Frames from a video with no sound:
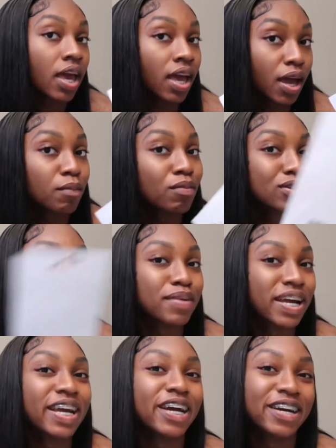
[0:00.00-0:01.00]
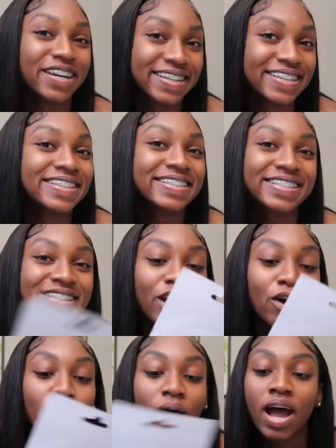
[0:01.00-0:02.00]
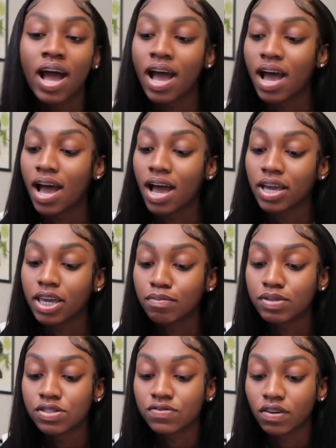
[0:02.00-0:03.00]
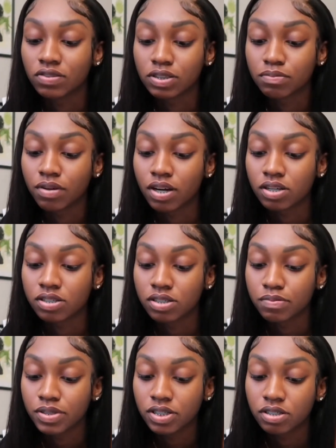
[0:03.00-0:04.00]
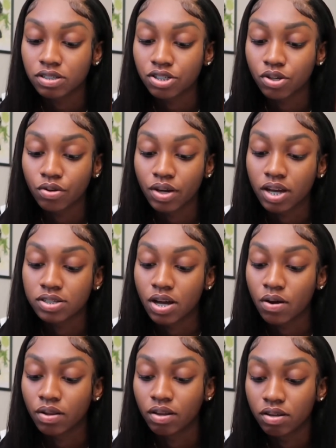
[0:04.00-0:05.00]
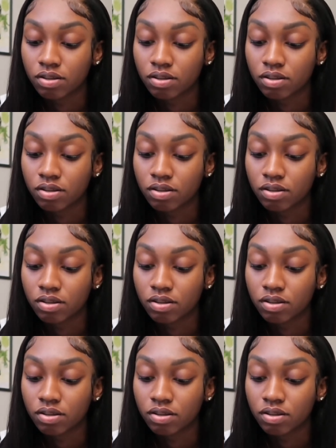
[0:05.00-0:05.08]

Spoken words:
and brush my hair. So I keep this folding brush. Let me show you guys how it